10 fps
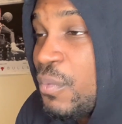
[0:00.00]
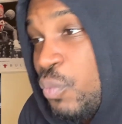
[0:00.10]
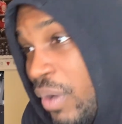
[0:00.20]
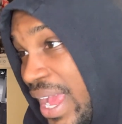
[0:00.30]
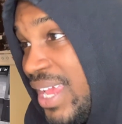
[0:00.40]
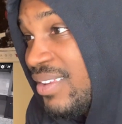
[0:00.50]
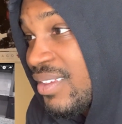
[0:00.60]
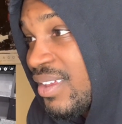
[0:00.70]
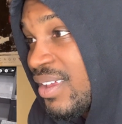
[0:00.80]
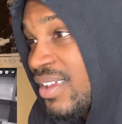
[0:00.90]
Right?
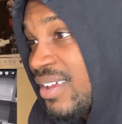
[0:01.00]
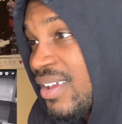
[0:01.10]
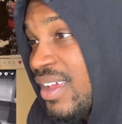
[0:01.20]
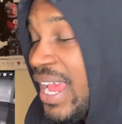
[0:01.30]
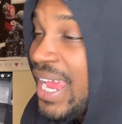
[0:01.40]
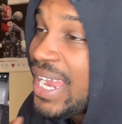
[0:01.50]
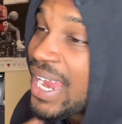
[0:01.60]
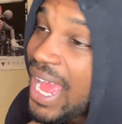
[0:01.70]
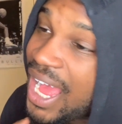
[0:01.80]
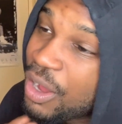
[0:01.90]

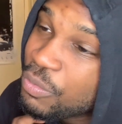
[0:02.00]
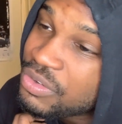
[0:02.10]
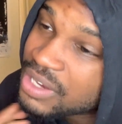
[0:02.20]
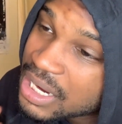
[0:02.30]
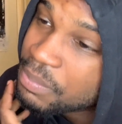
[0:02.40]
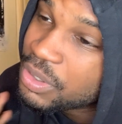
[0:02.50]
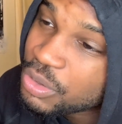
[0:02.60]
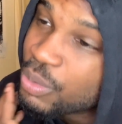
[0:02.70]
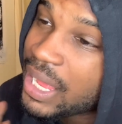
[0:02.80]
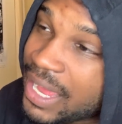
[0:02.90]
And how dumb do
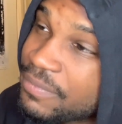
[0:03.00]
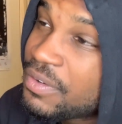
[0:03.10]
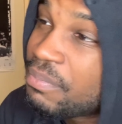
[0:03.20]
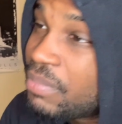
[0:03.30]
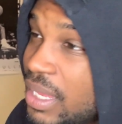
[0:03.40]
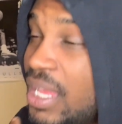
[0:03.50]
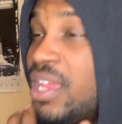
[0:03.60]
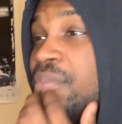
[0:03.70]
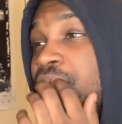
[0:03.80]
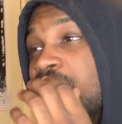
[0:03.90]
you have to
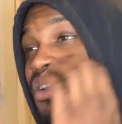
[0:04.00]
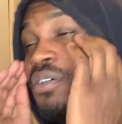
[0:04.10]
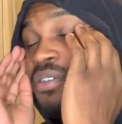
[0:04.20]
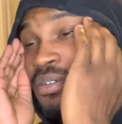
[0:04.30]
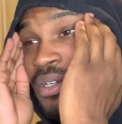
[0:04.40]
be, bro?